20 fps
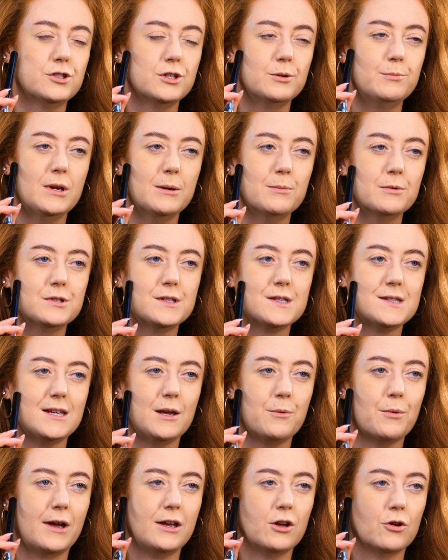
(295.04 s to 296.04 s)
should be able to
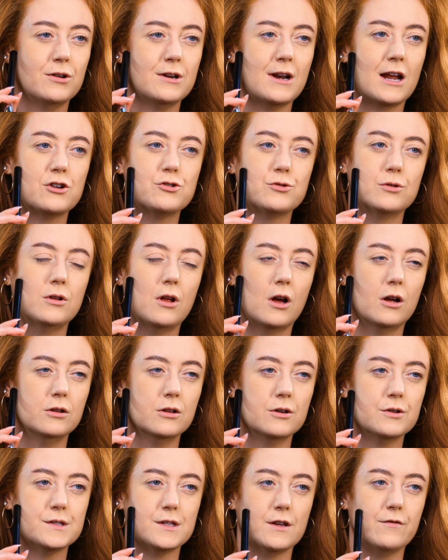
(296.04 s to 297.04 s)
see where your natural
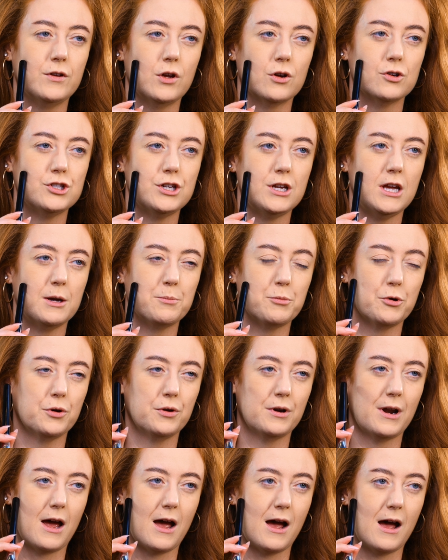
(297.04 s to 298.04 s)
hollows of your
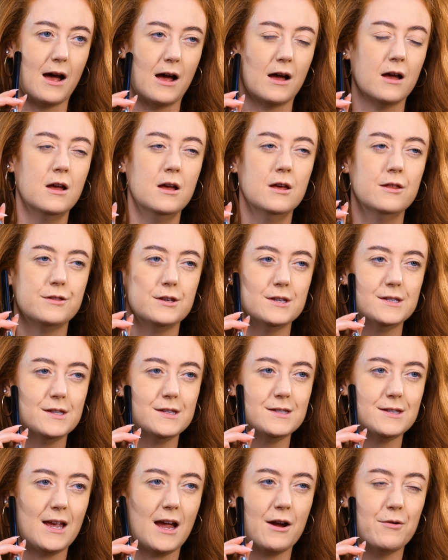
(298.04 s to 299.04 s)
cheekbone are. this
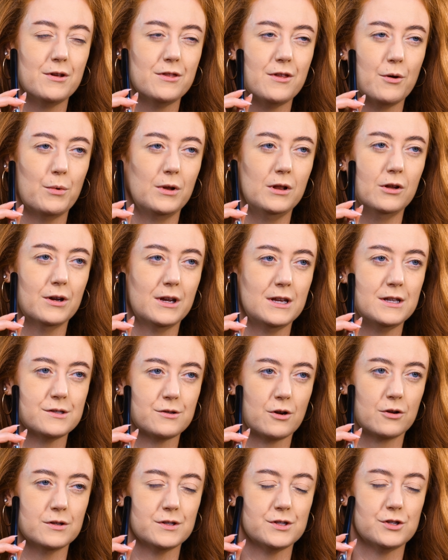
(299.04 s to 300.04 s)
is the area that we're looking to
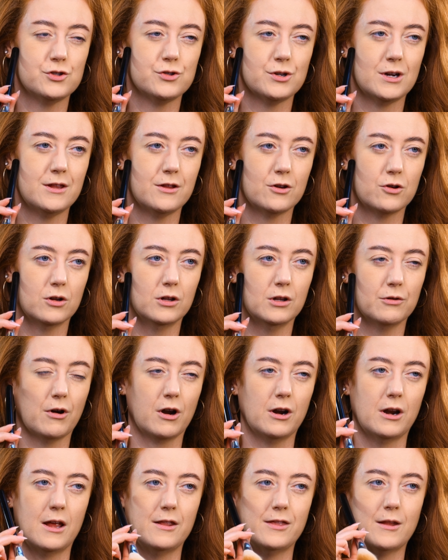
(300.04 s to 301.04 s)
concentrate the colour
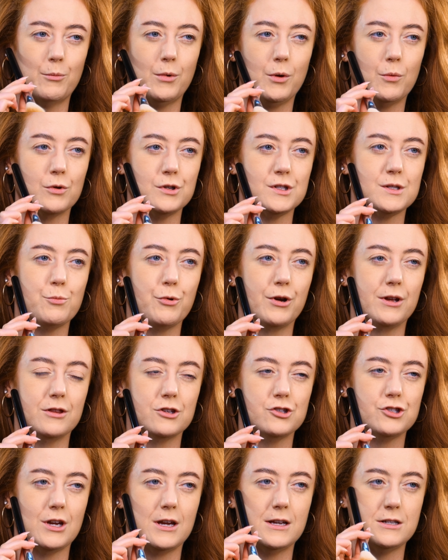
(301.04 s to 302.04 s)
on, and then we want to bring
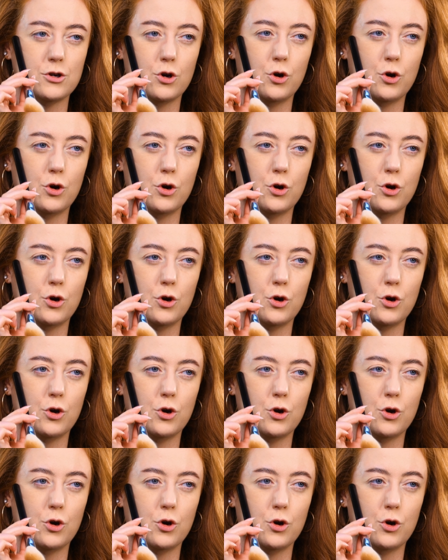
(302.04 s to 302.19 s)
the shade